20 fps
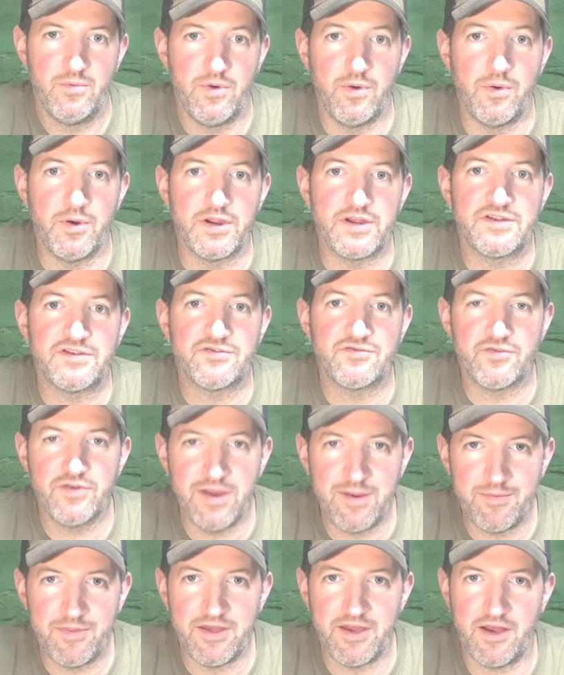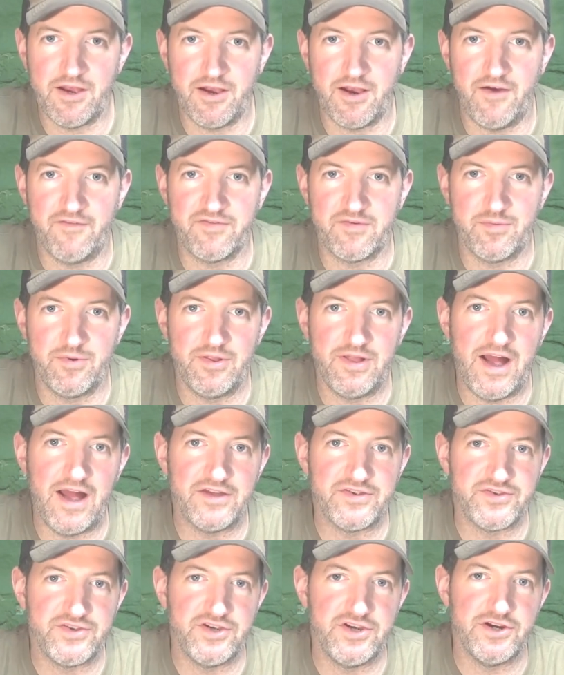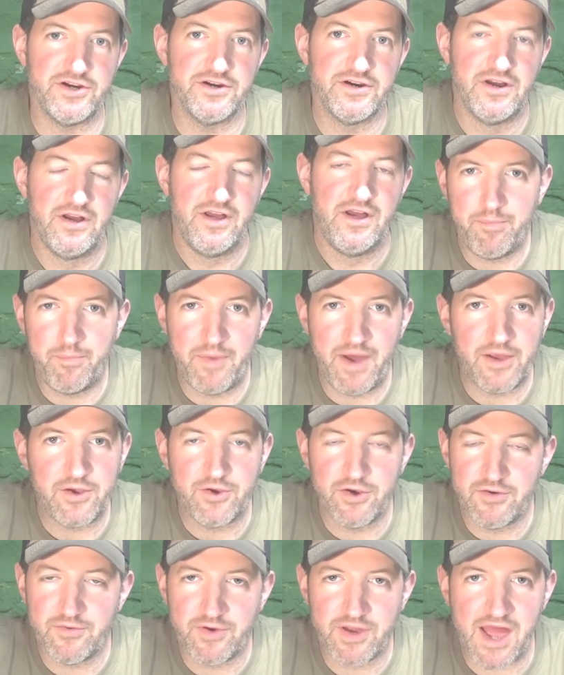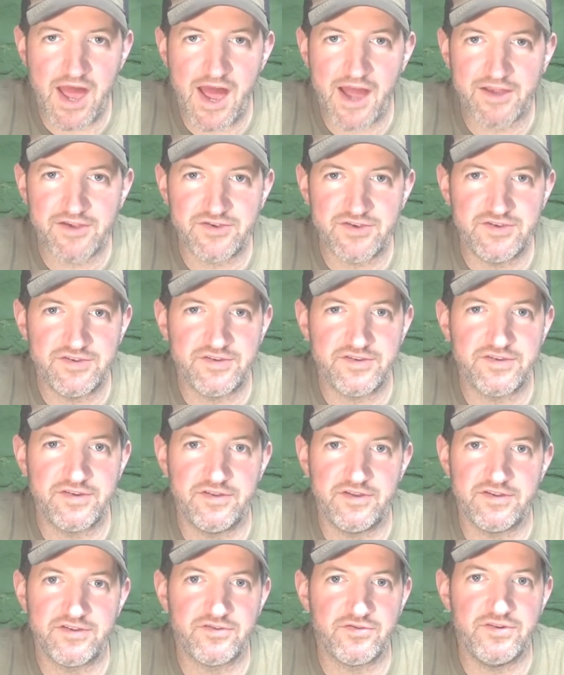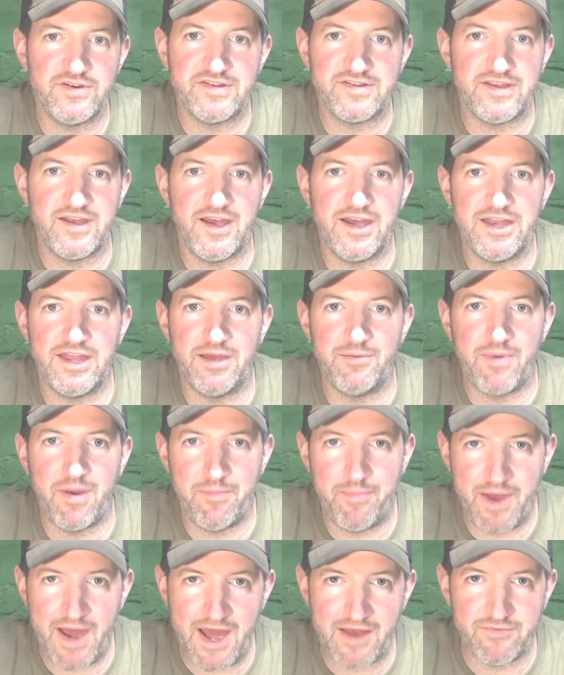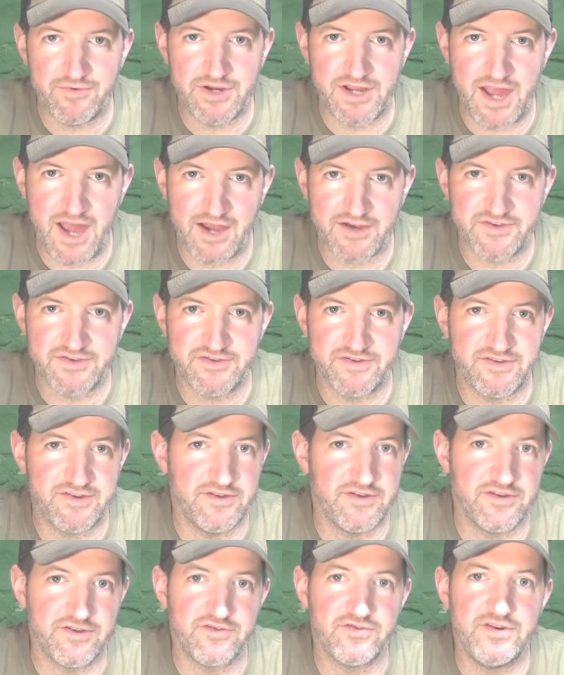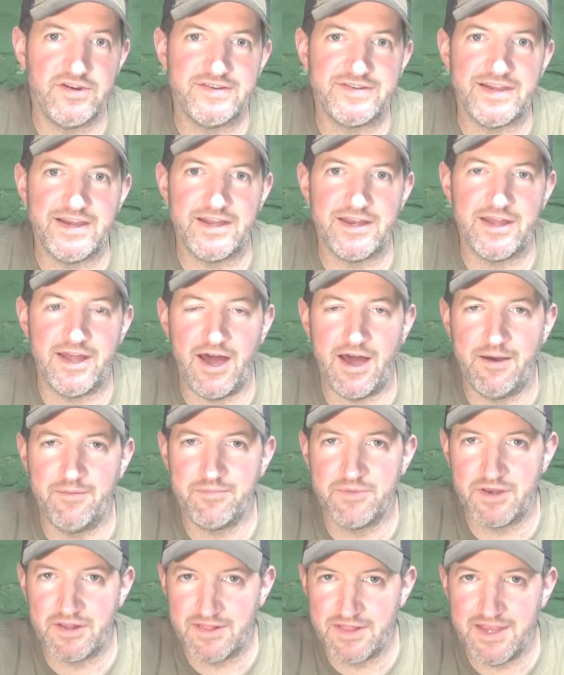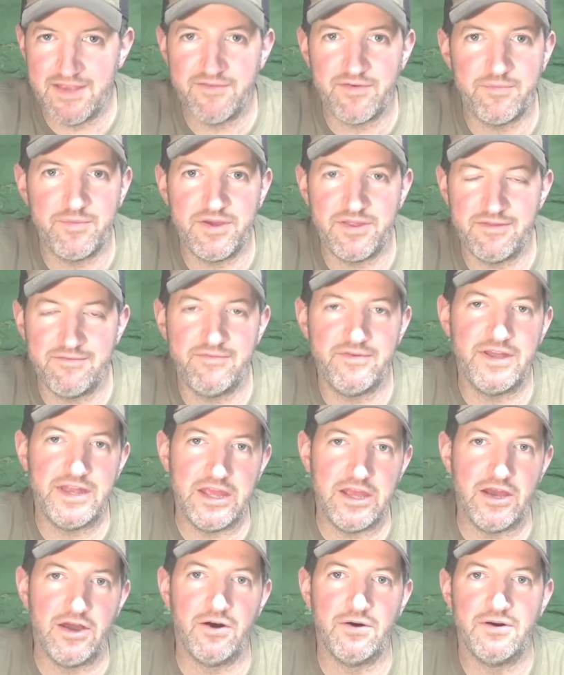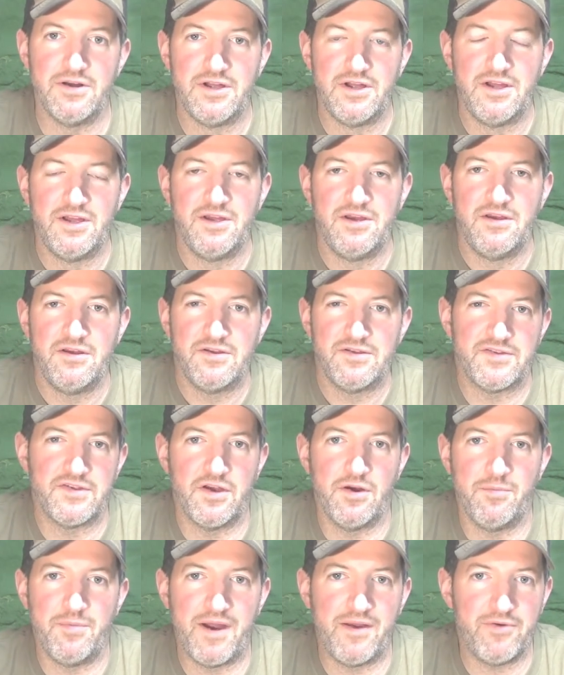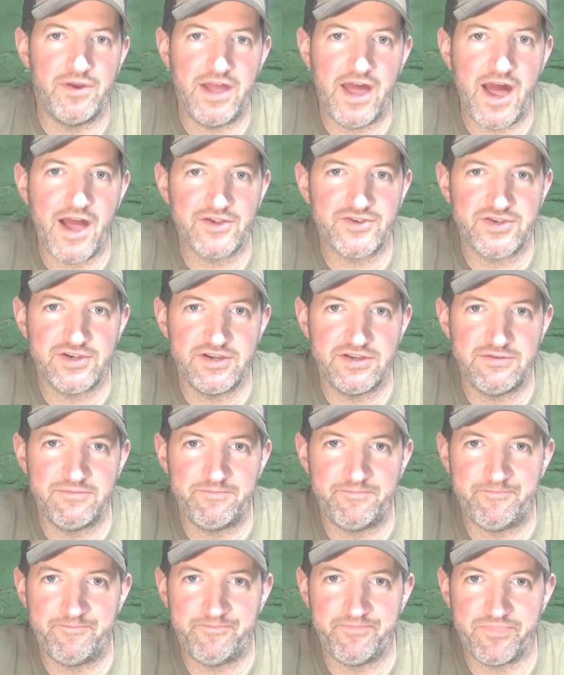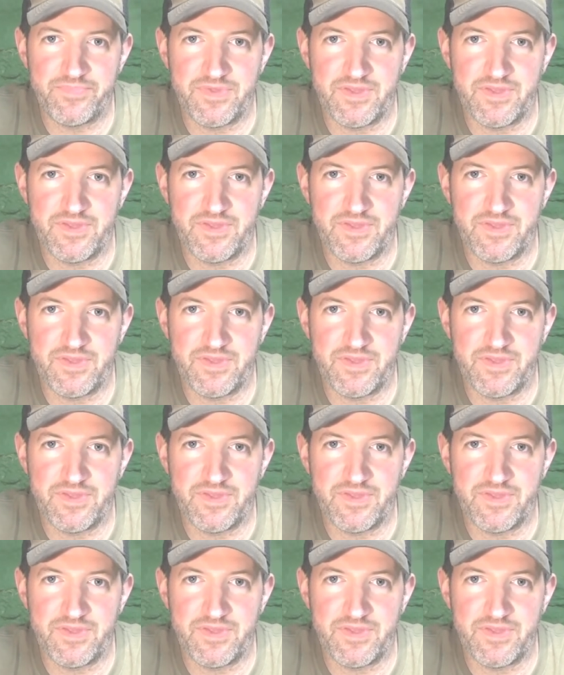We were extremely uncomfortable last year. My good reactions to this tree stand and my bad reactions to this tree stand, I'm going to leave them in the video. So my reaction